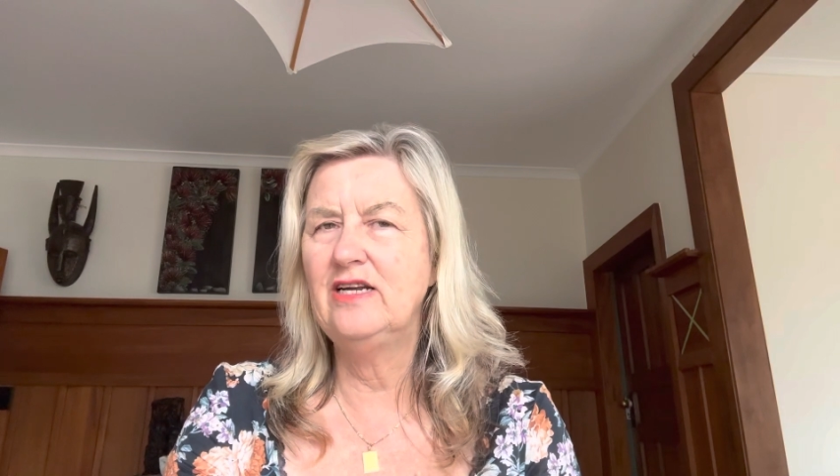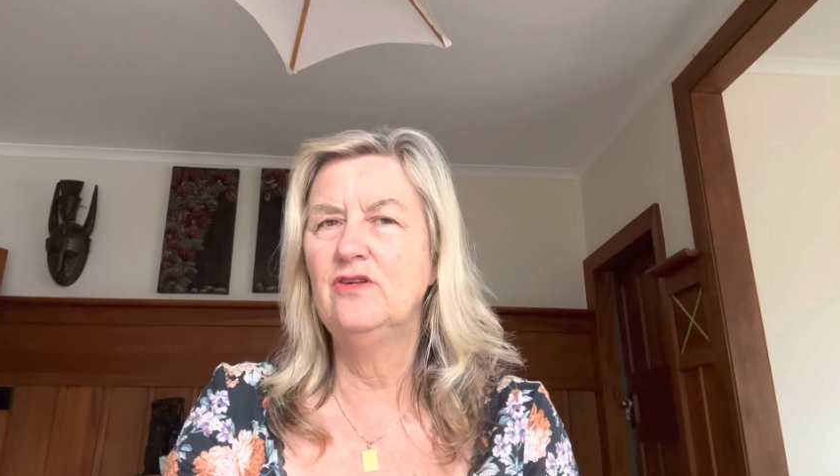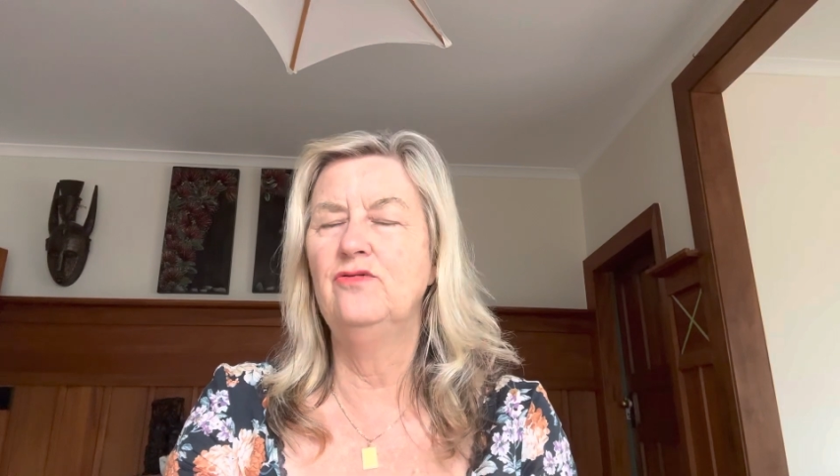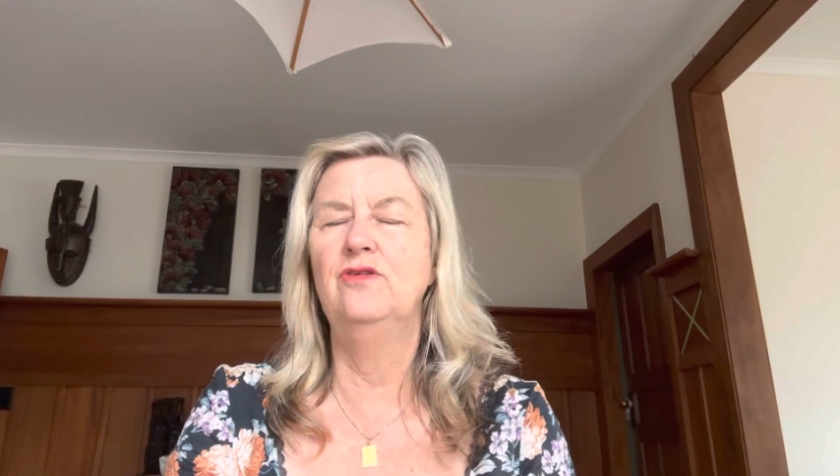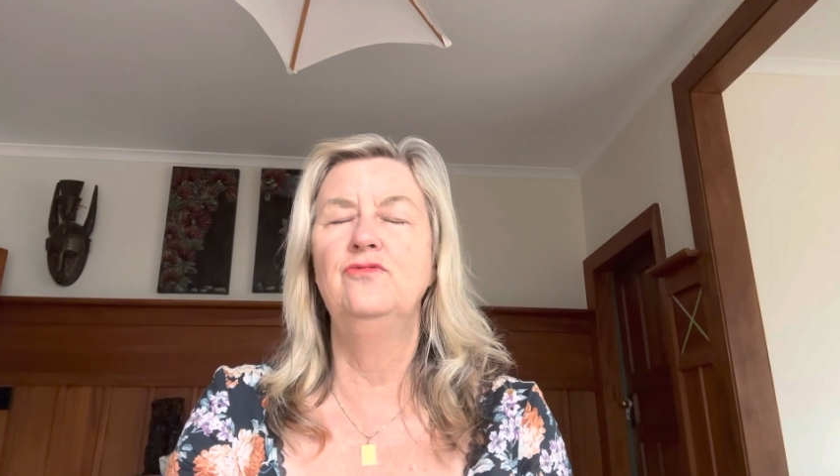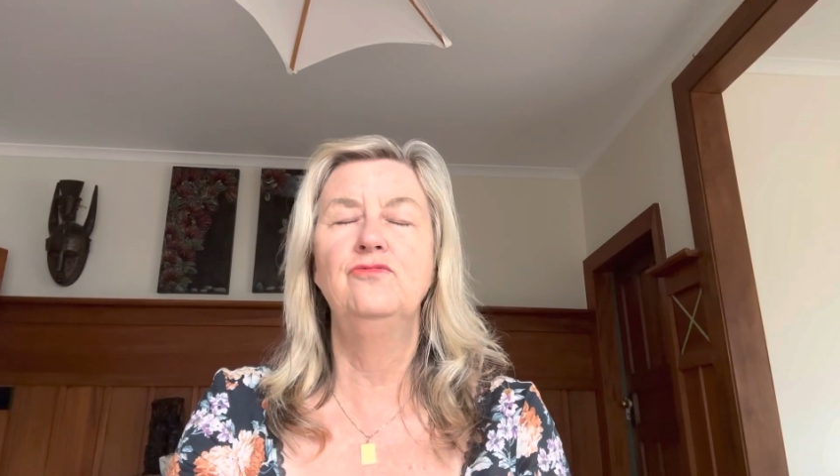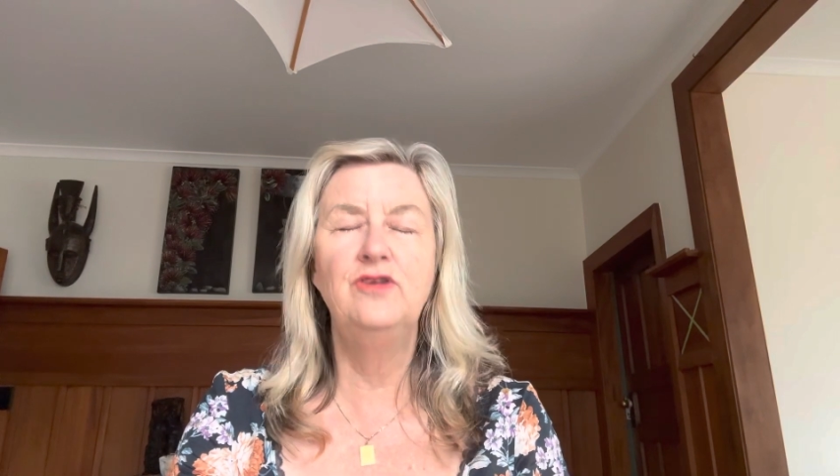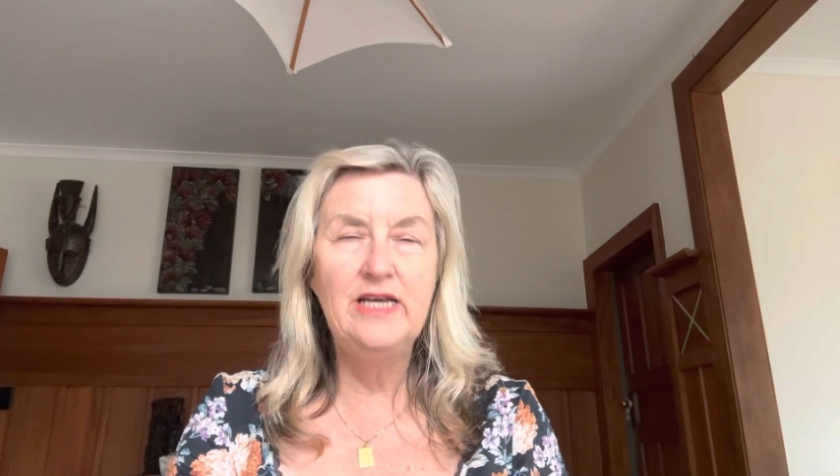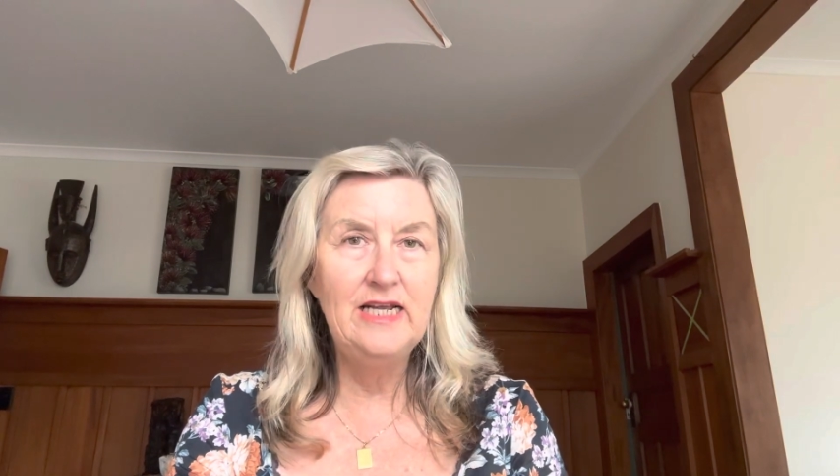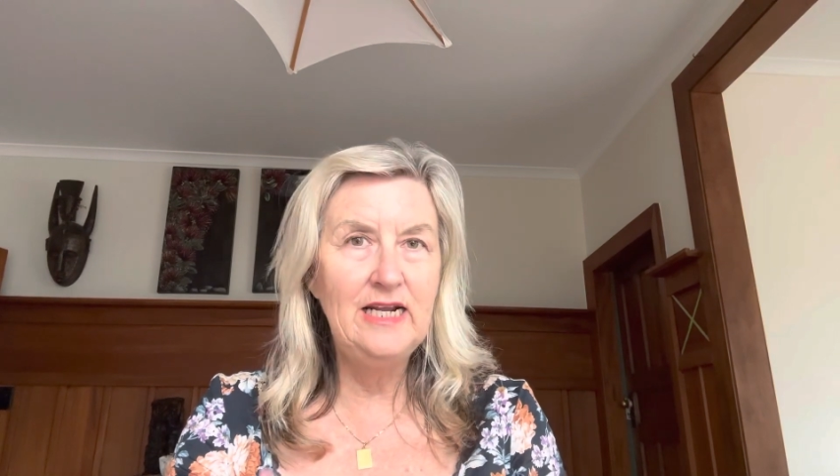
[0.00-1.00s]
It
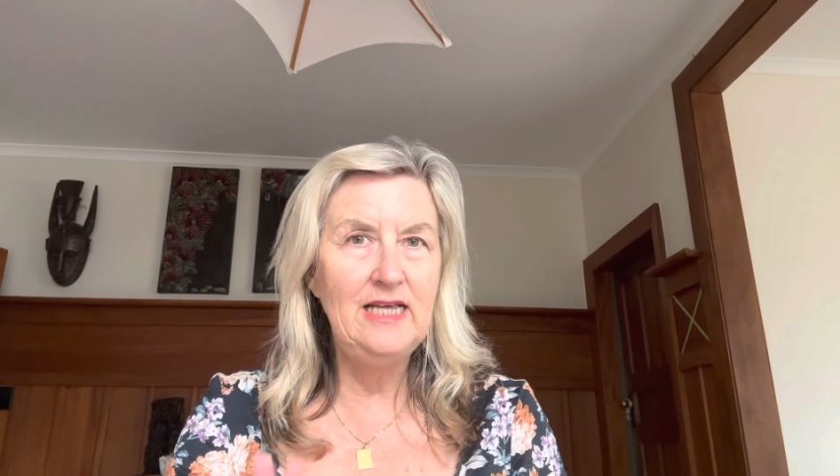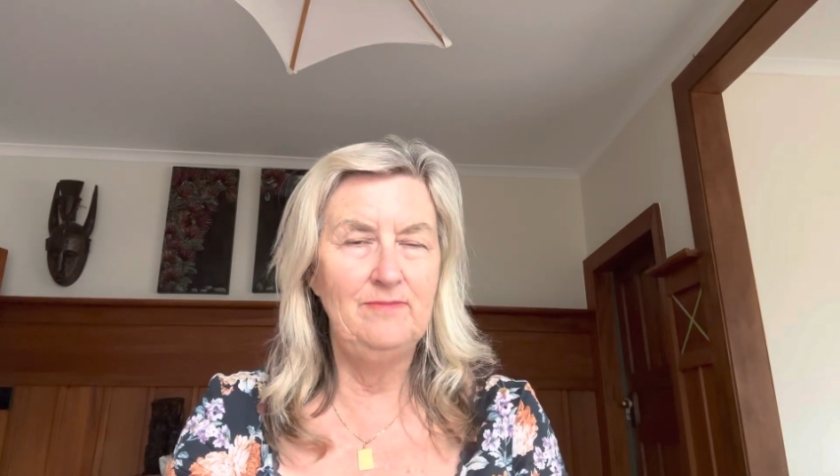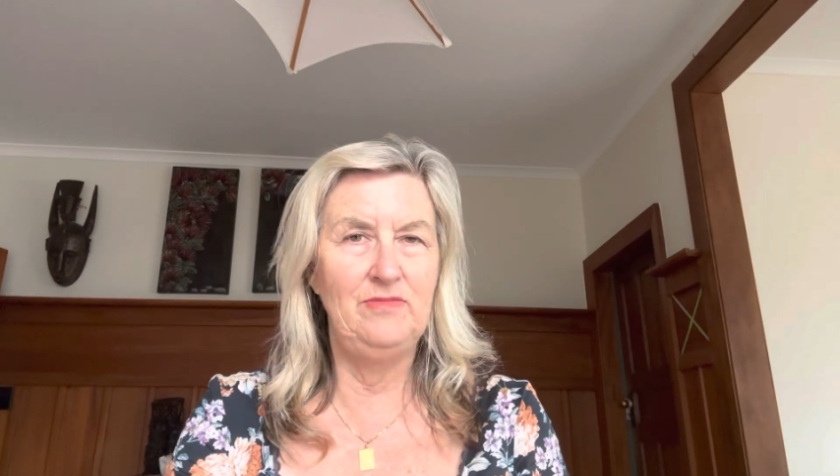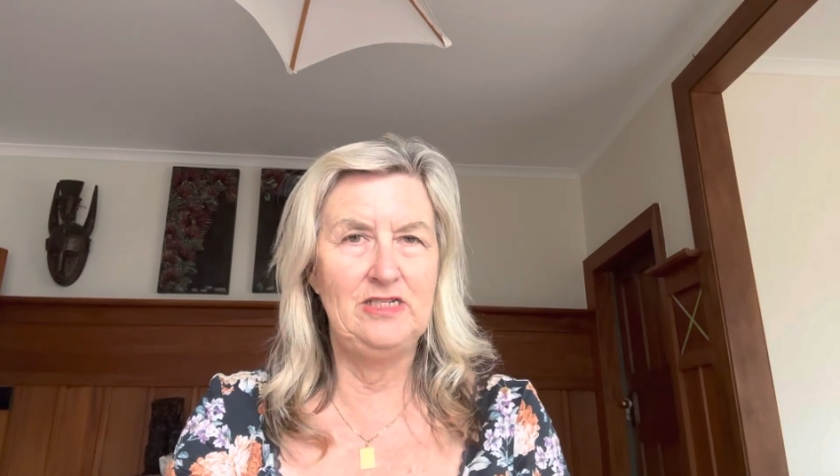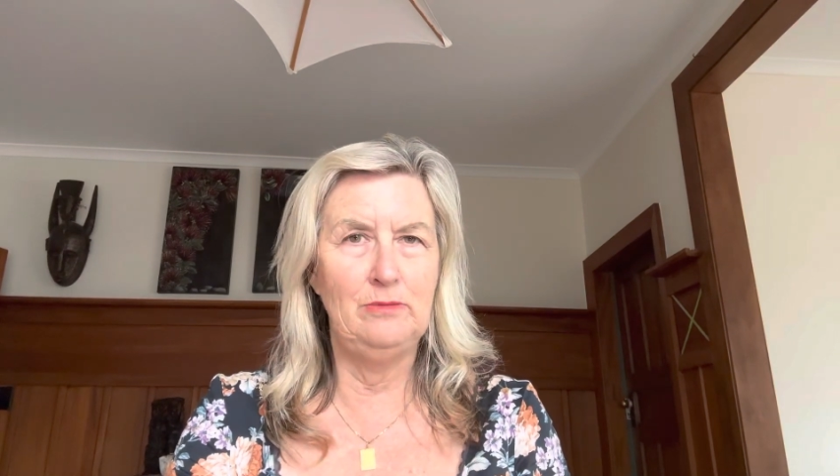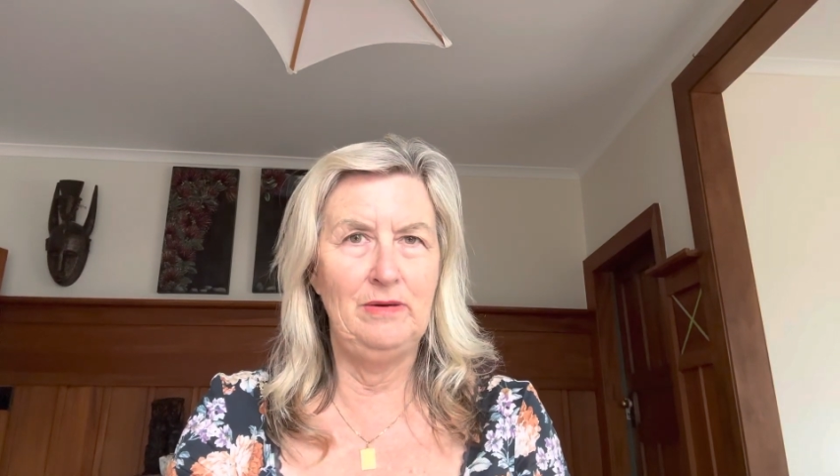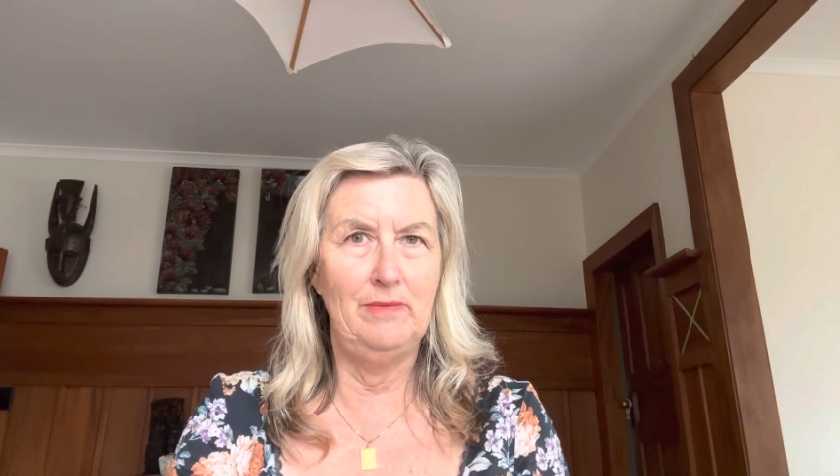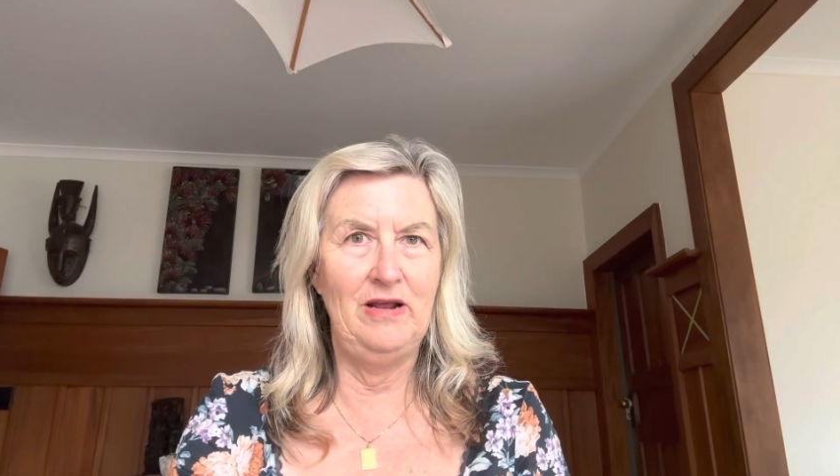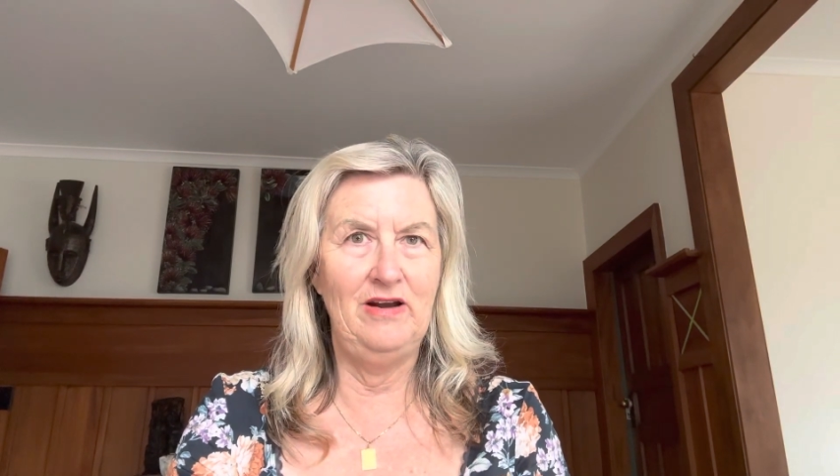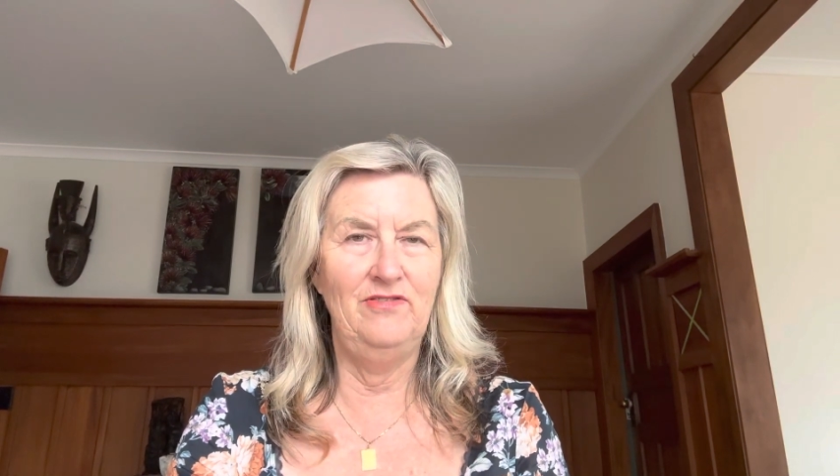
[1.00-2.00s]
really is a big
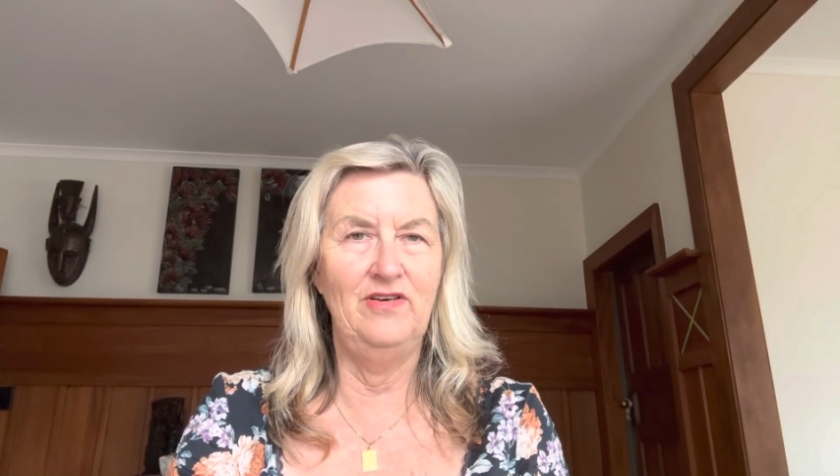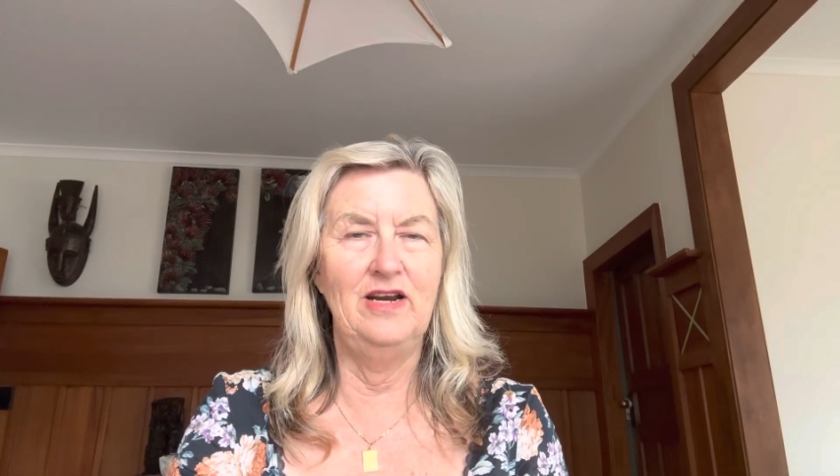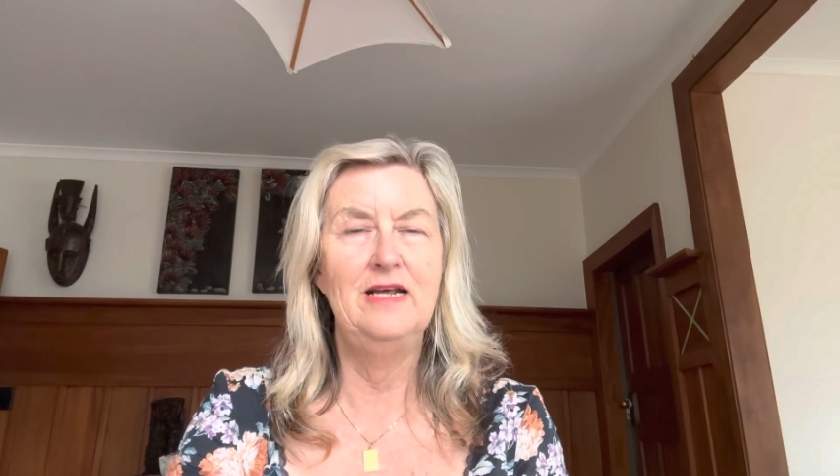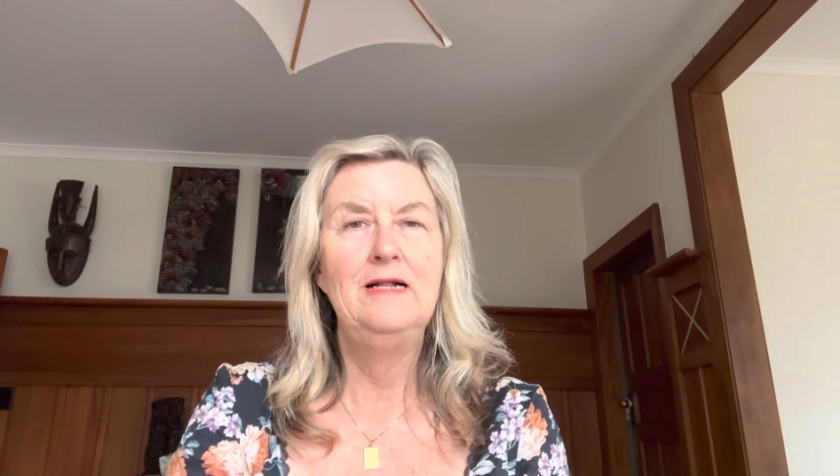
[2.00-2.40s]
benefit.